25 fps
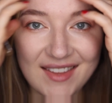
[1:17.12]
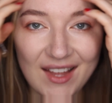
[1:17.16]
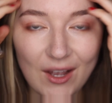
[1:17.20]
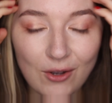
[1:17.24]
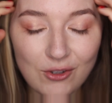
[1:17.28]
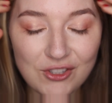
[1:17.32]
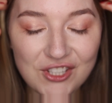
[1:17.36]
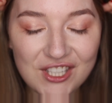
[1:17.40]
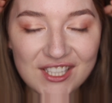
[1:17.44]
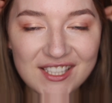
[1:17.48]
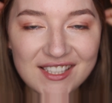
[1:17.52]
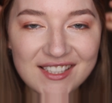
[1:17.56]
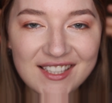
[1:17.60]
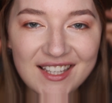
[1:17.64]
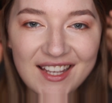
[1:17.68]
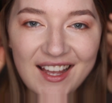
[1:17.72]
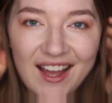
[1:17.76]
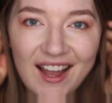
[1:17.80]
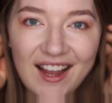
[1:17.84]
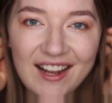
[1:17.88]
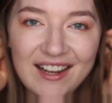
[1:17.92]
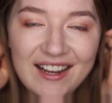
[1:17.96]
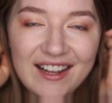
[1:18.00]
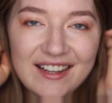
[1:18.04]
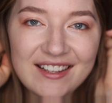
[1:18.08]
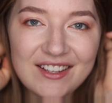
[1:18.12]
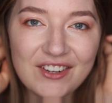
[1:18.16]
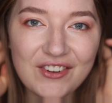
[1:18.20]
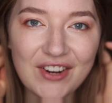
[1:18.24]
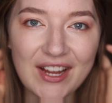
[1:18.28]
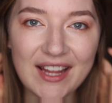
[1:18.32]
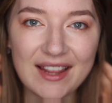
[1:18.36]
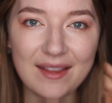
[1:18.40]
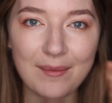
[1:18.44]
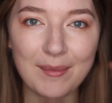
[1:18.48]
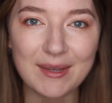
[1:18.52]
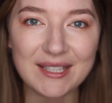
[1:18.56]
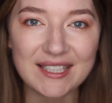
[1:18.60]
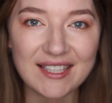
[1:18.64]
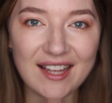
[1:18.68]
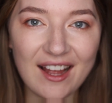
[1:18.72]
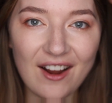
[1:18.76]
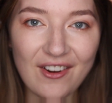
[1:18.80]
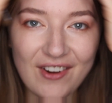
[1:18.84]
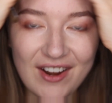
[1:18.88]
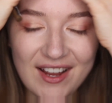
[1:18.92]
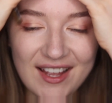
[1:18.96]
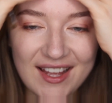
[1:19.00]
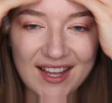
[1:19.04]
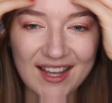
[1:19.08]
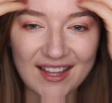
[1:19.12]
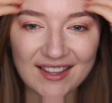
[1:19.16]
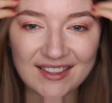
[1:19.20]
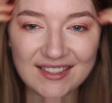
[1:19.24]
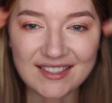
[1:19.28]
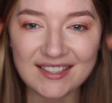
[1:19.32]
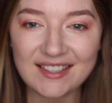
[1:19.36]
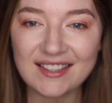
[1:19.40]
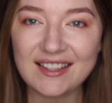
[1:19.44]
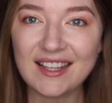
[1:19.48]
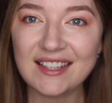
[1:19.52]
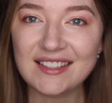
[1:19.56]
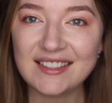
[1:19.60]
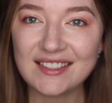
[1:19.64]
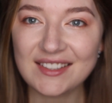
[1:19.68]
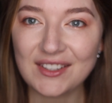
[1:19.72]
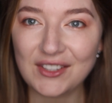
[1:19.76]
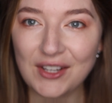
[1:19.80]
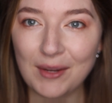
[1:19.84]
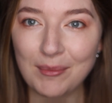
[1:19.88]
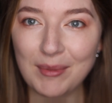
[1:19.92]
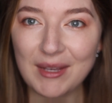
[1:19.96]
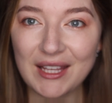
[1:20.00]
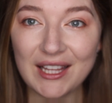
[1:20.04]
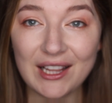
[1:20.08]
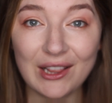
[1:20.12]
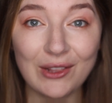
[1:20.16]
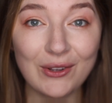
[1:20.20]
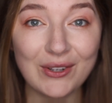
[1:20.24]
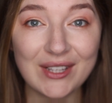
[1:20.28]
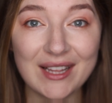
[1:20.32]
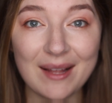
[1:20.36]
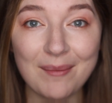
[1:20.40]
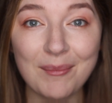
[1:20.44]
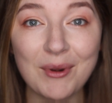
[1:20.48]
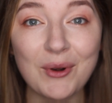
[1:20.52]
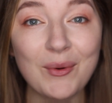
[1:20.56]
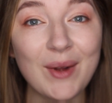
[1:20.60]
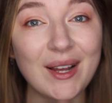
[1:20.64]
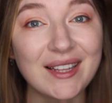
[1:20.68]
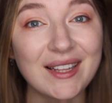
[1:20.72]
Now just the eyeliner and the mascara and that's gonna be look number